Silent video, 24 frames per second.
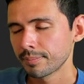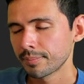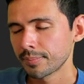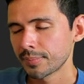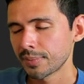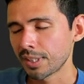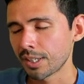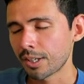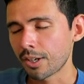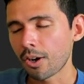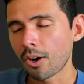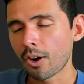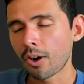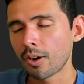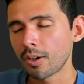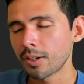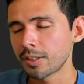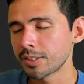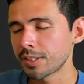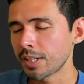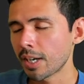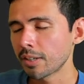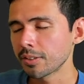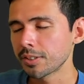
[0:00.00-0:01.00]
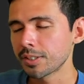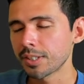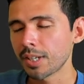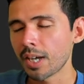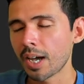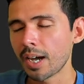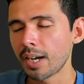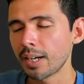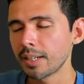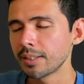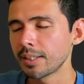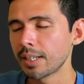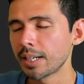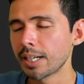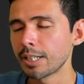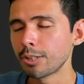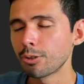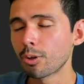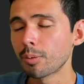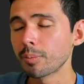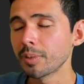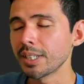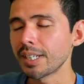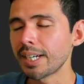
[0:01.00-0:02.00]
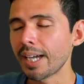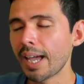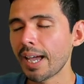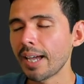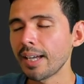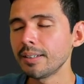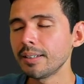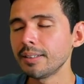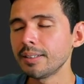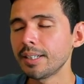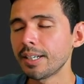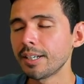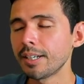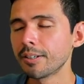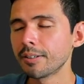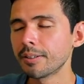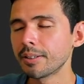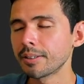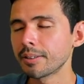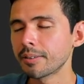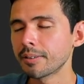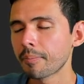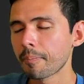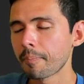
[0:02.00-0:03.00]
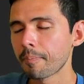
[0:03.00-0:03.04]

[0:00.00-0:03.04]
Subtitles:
The cars outside that I normally hate hearing,